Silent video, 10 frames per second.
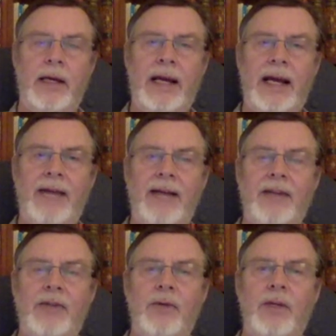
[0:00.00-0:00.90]
And
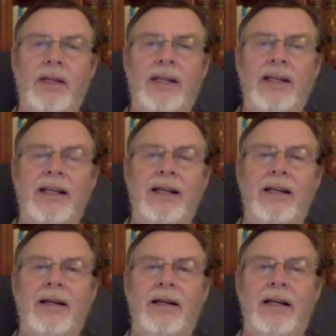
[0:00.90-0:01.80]
that's what he did
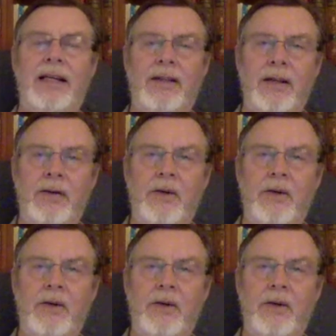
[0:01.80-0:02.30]
in the new